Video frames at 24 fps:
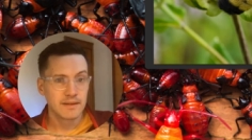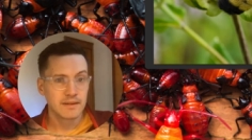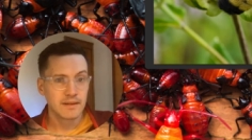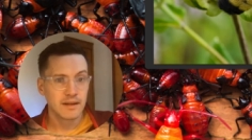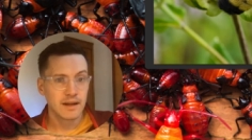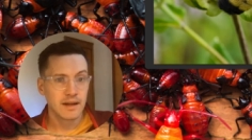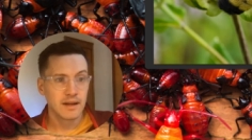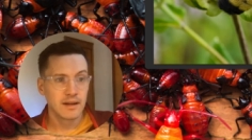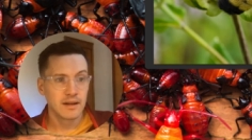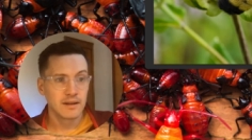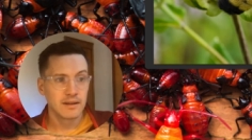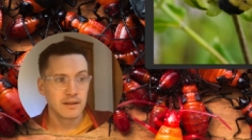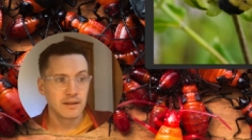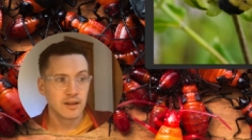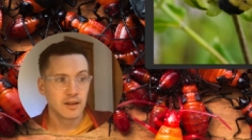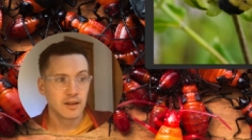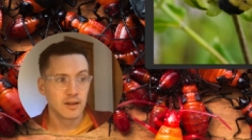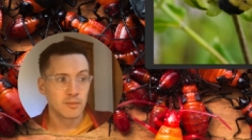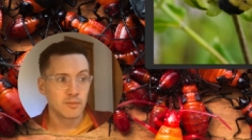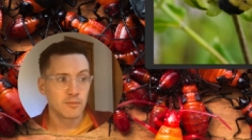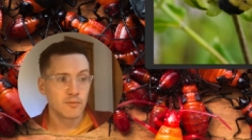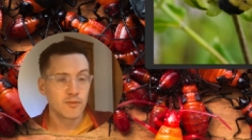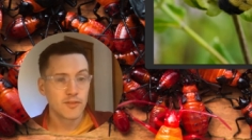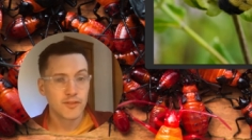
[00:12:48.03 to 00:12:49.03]
uh,
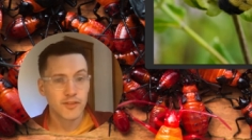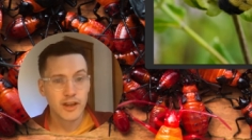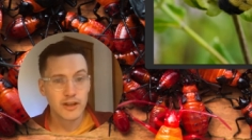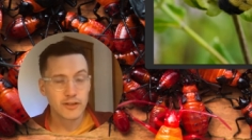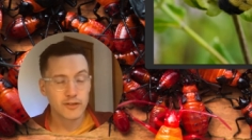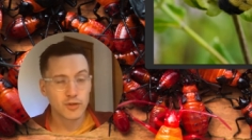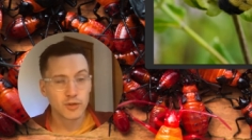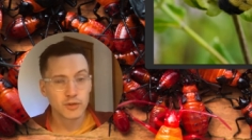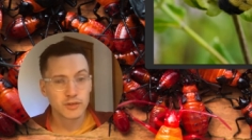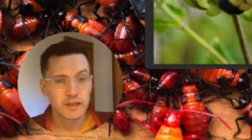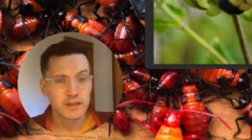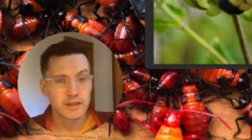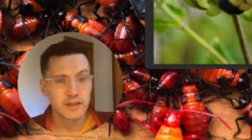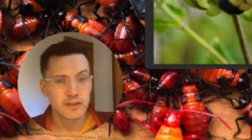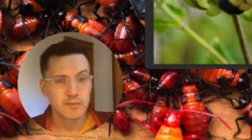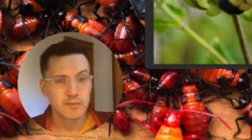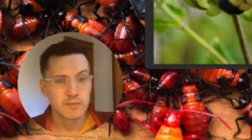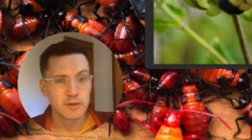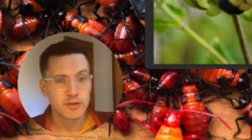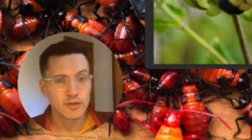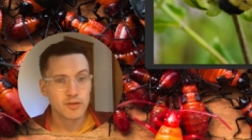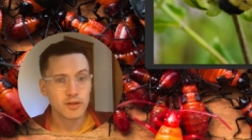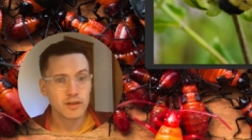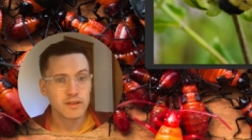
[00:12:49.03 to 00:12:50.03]
are central to these
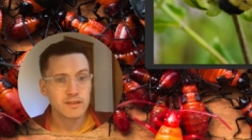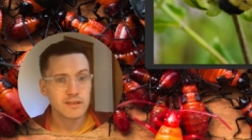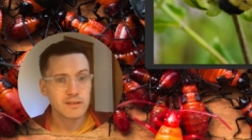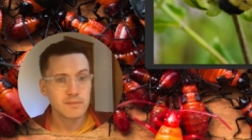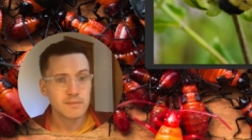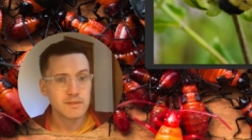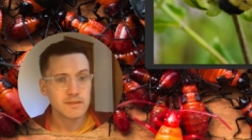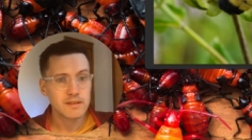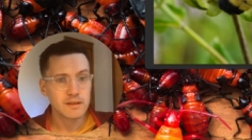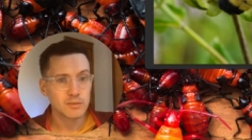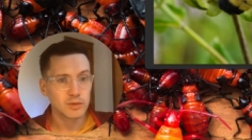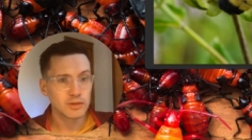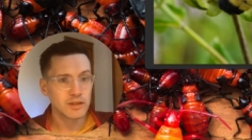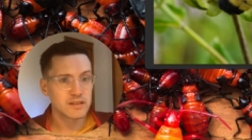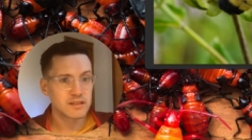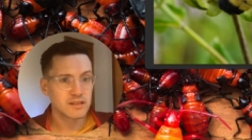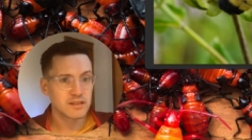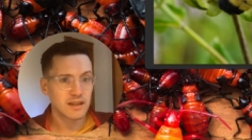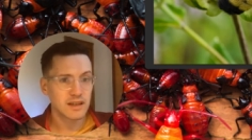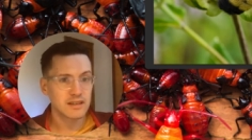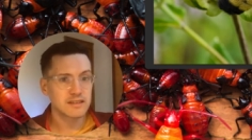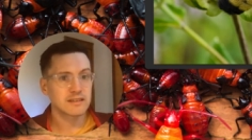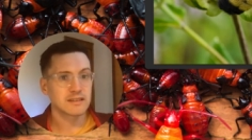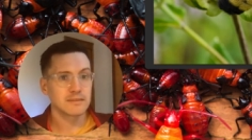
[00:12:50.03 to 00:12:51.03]
mutualisms, and we'll
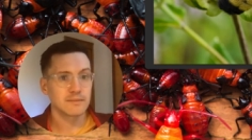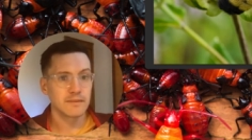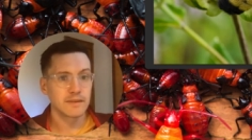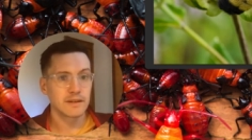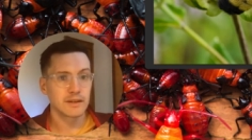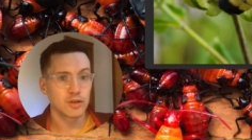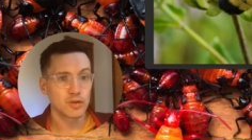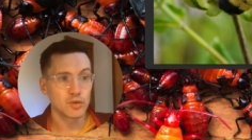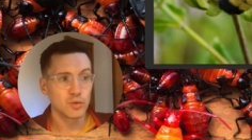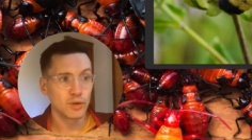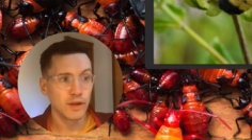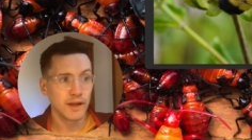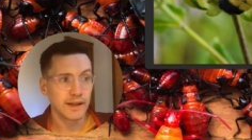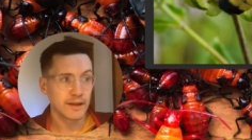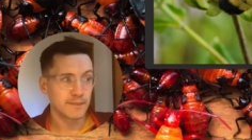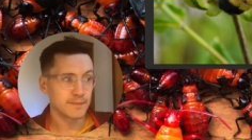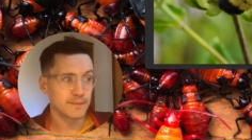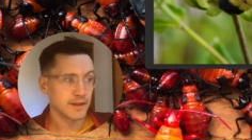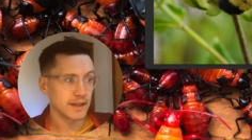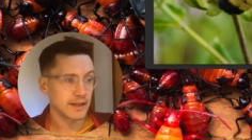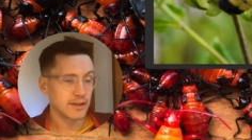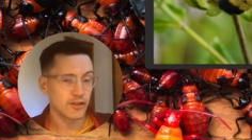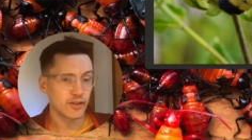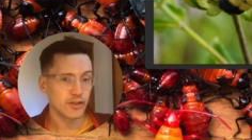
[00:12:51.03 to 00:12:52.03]
discuss some of the cool
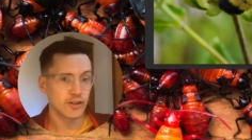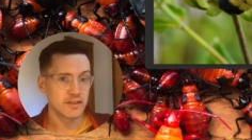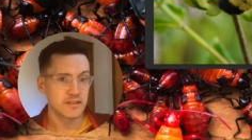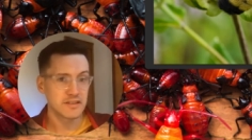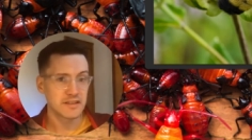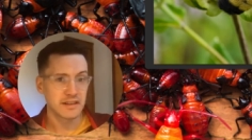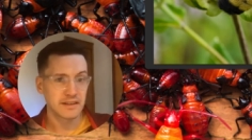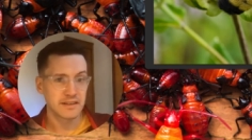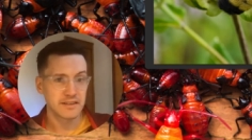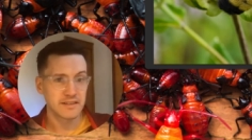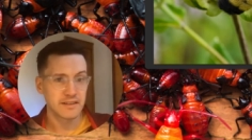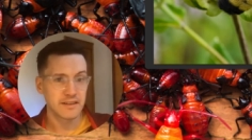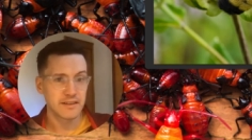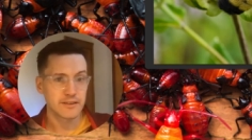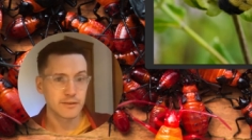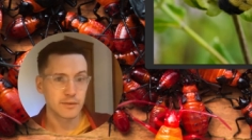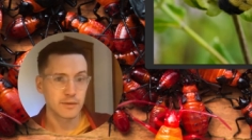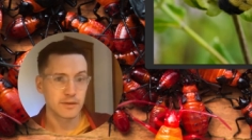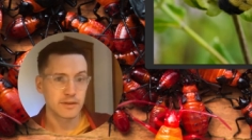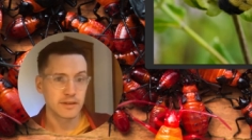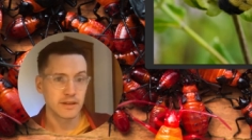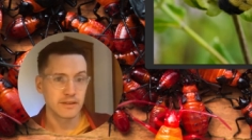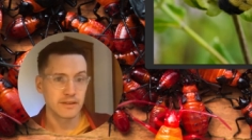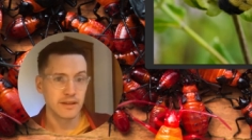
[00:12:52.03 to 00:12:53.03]
adaptations that exist
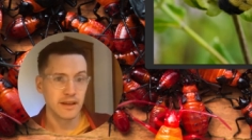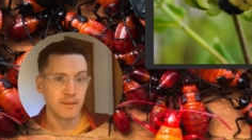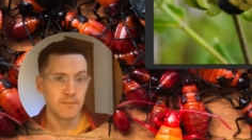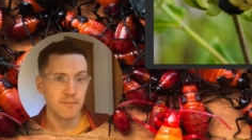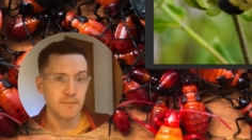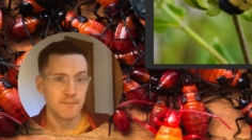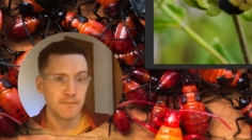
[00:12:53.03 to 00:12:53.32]
within them.